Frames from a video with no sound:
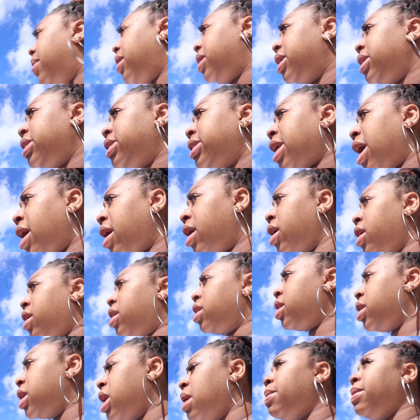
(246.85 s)
This soccer,
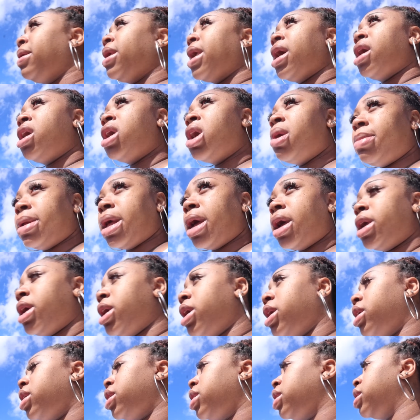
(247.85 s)
they be humped out
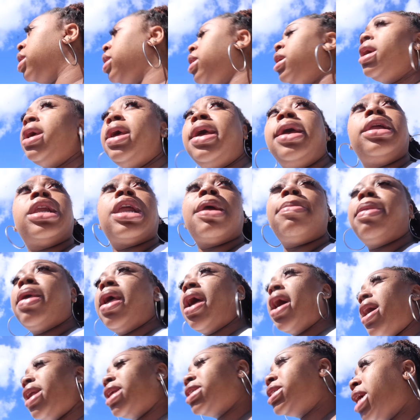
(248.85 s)
here. They play
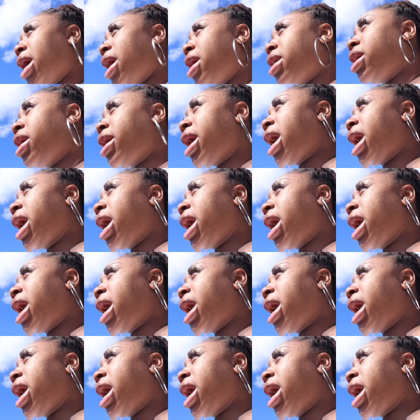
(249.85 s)
all soccer.